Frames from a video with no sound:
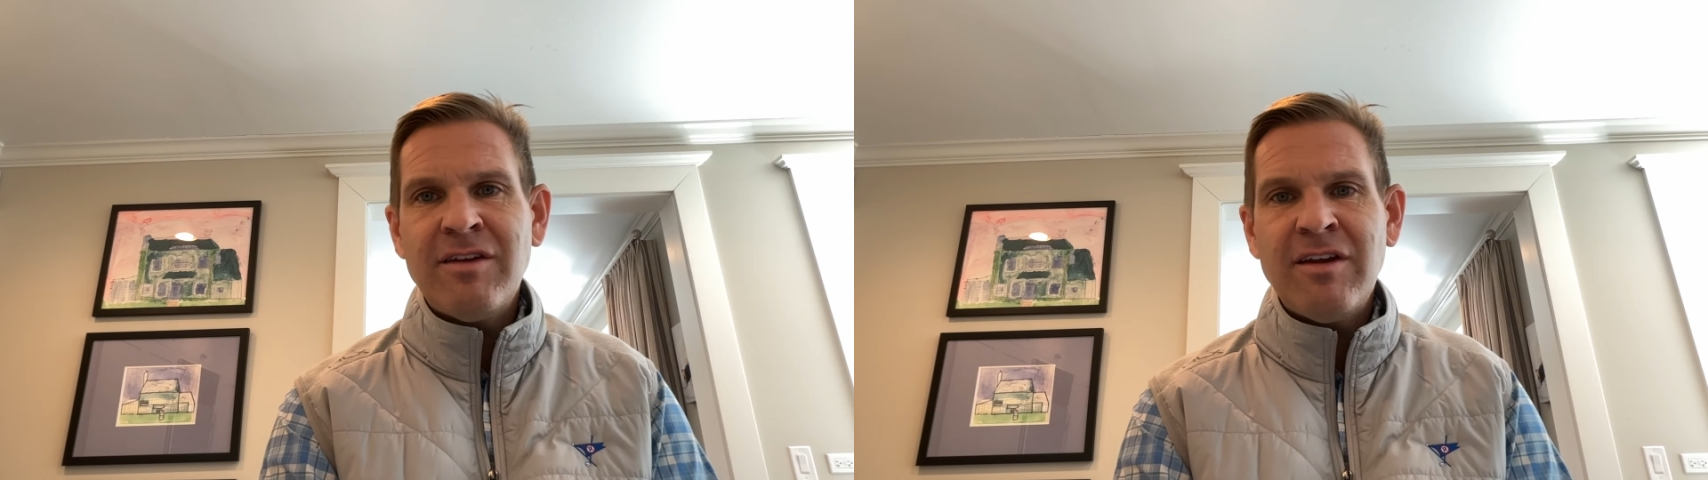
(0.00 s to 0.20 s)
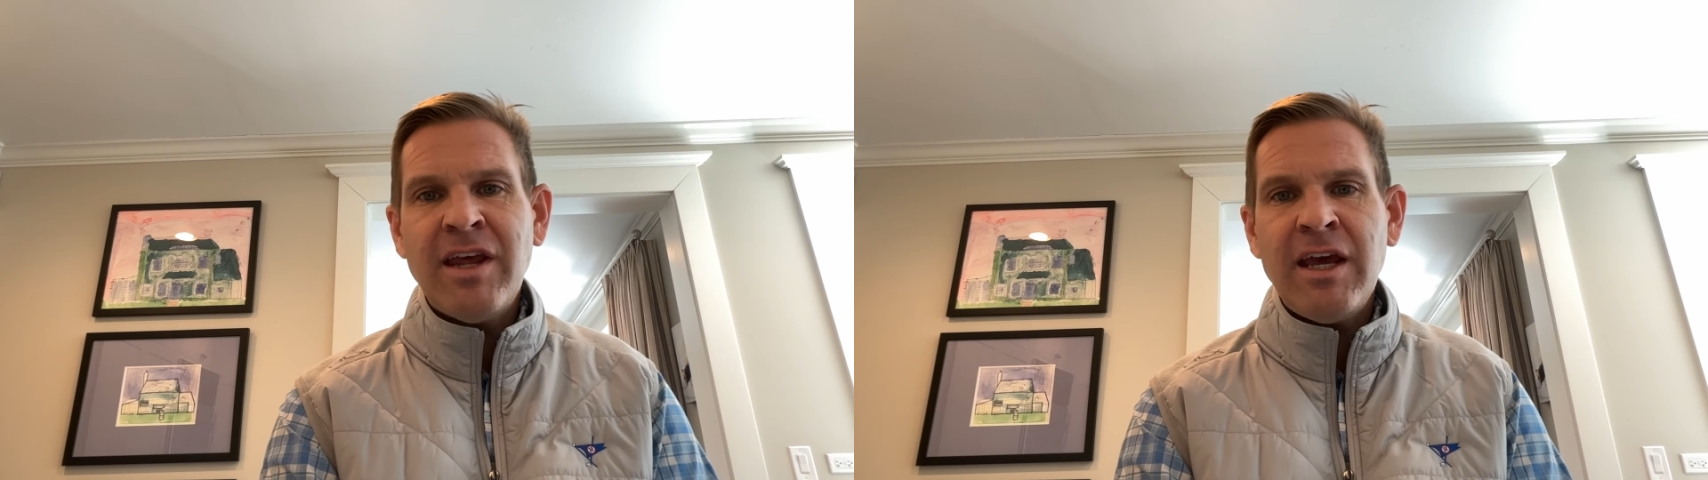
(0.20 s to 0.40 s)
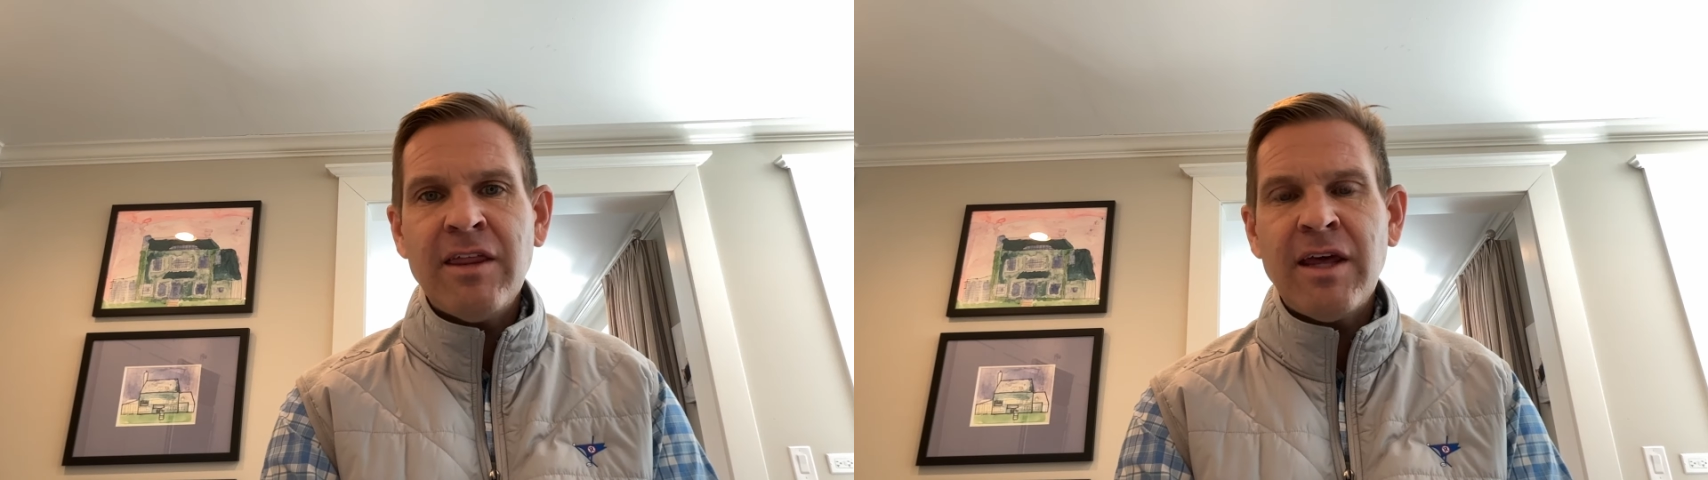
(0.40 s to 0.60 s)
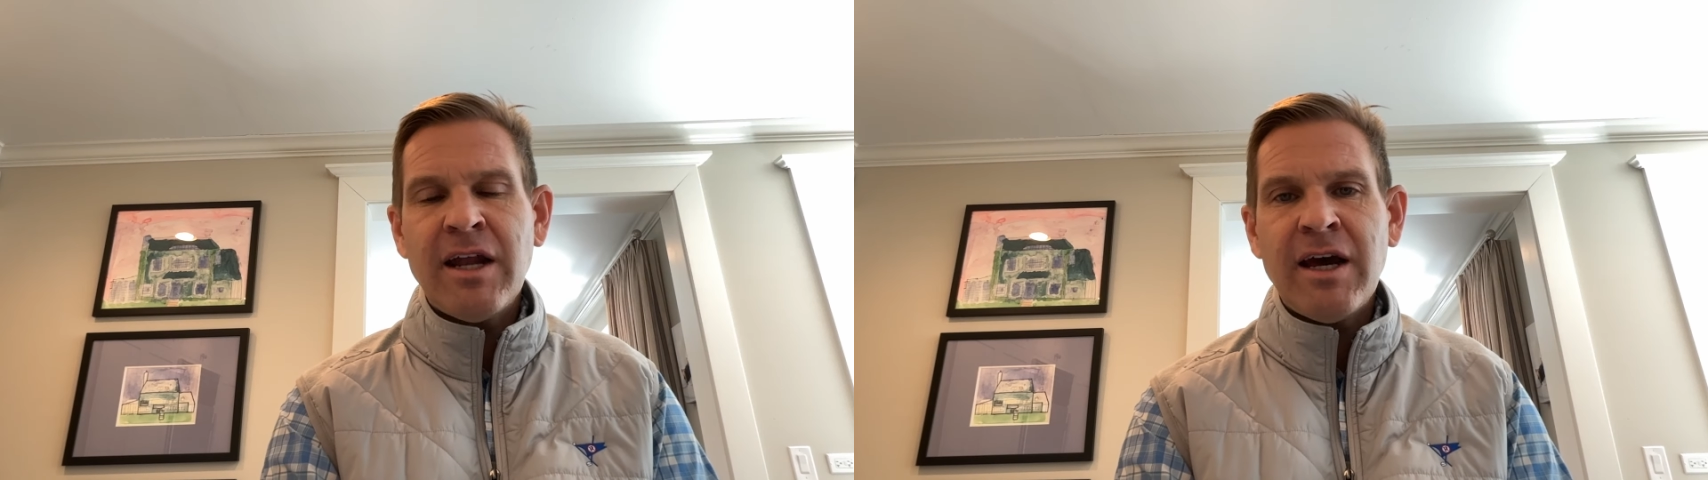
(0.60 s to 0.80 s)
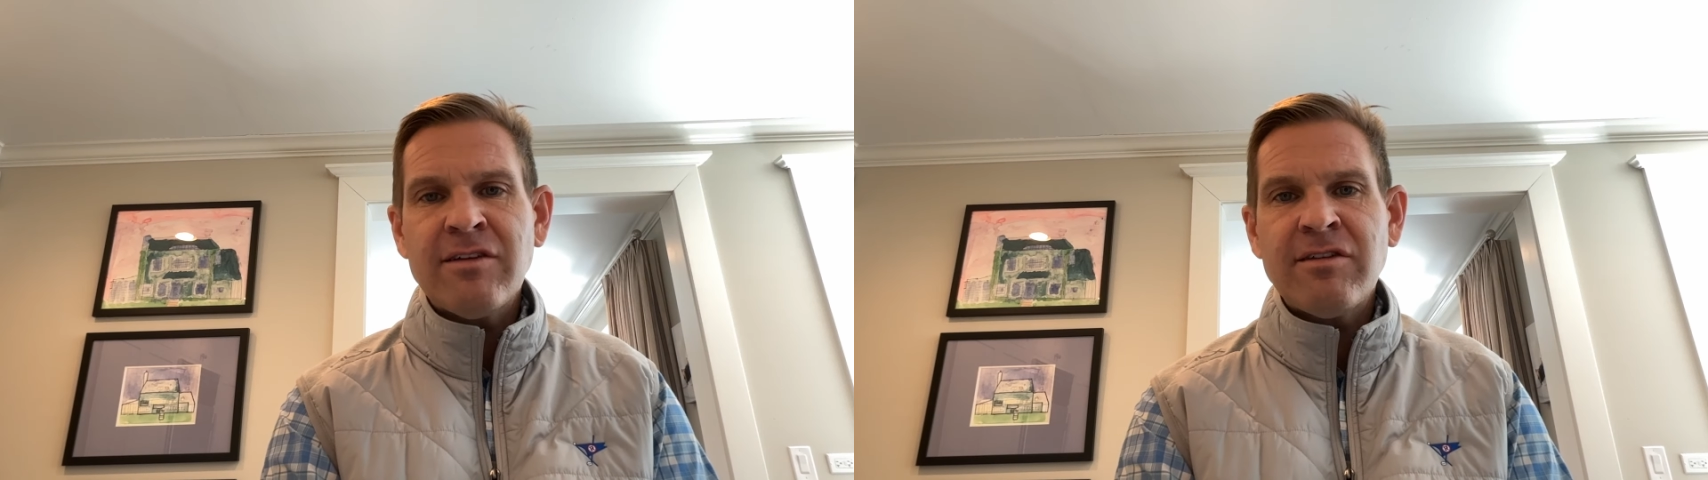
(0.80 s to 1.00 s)
to take
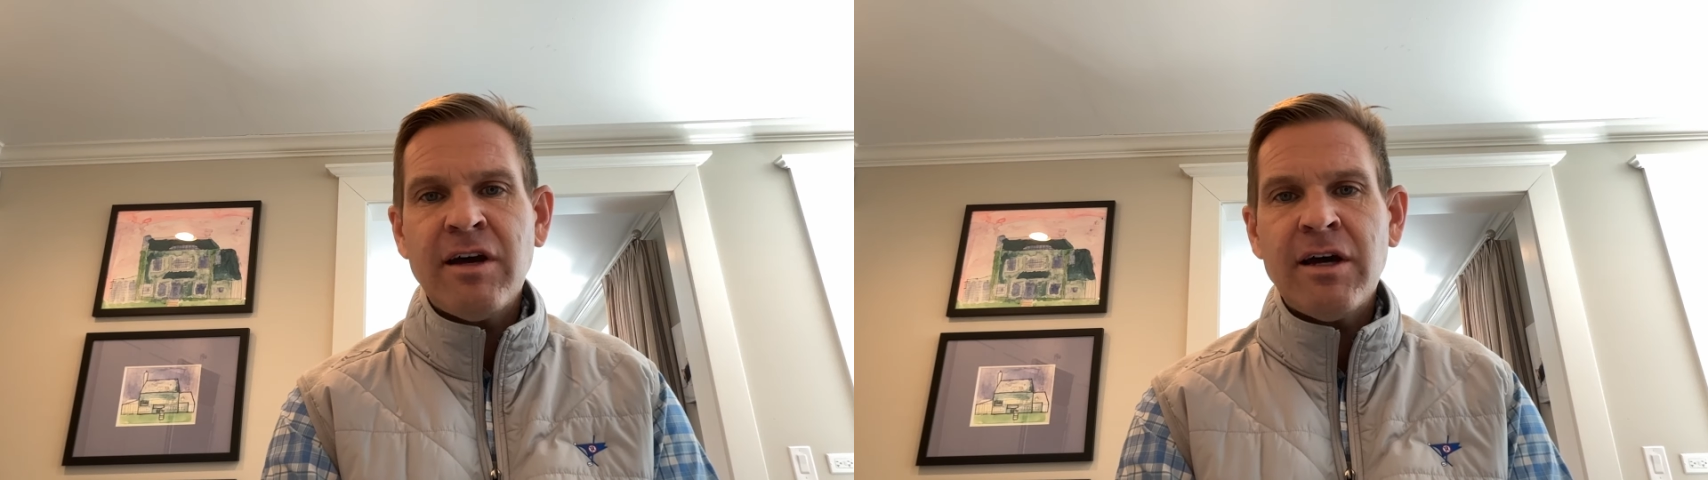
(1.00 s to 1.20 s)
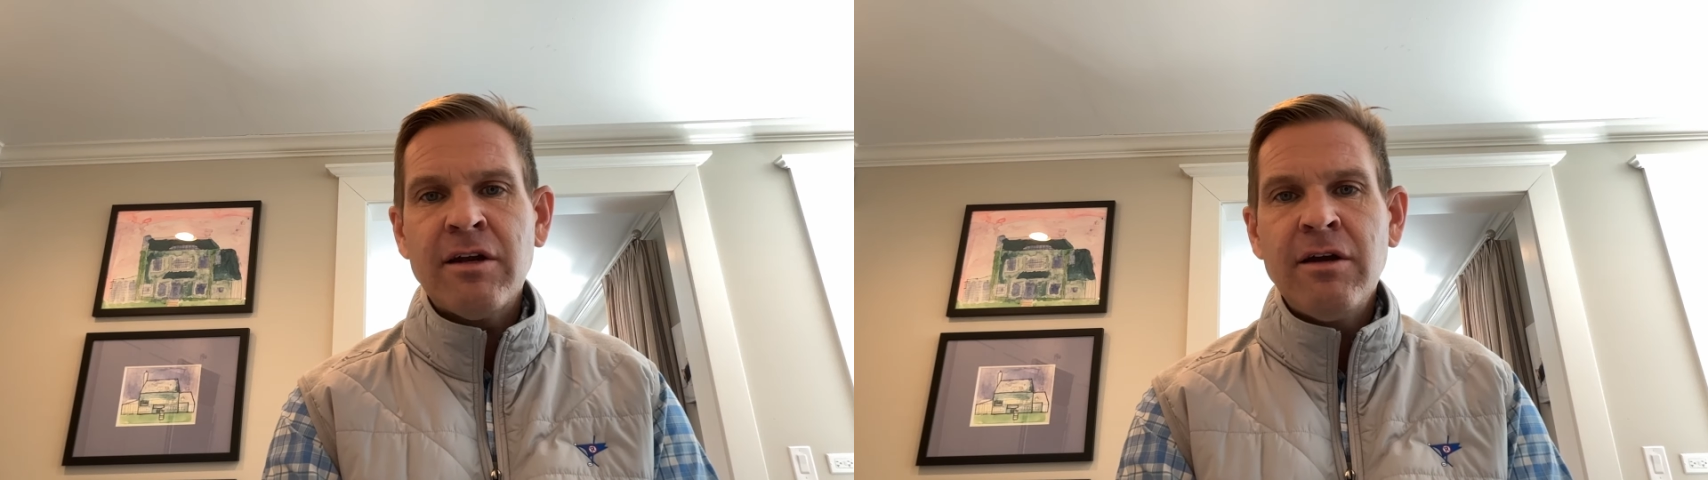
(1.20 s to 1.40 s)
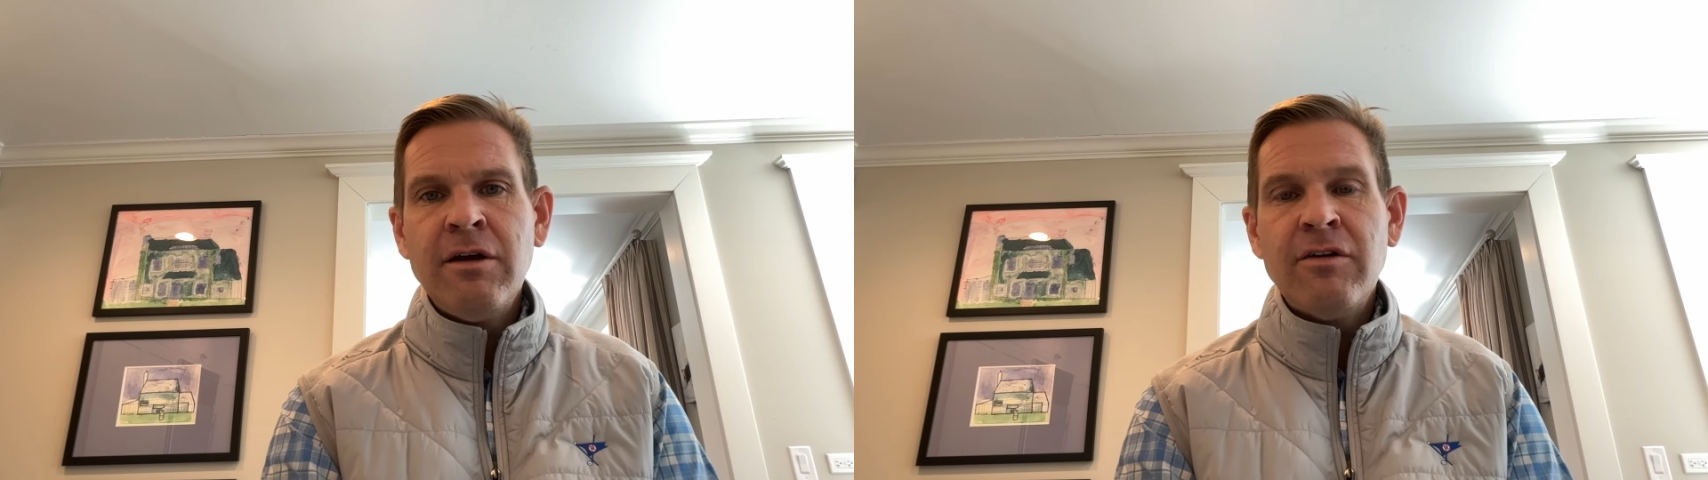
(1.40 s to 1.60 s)
that asset